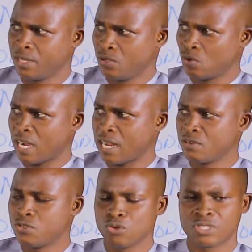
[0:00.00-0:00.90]
You
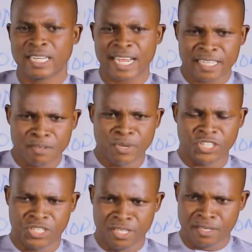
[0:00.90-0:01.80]
can use grinding
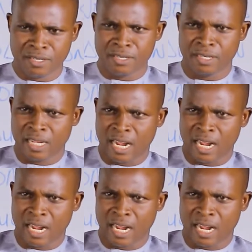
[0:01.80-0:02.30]
machine